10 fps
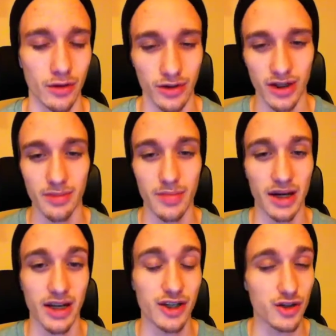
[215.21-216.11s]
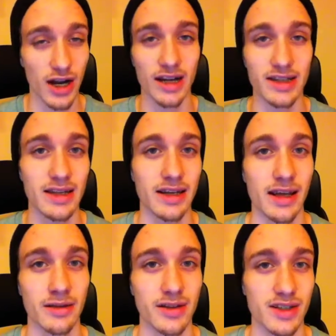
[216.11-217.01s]
Learn it by attracting an
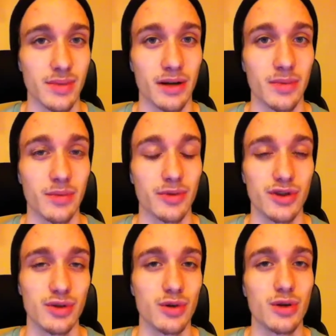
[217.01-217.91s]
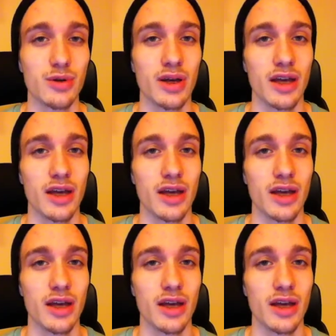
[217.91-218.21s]
endless amount of people to you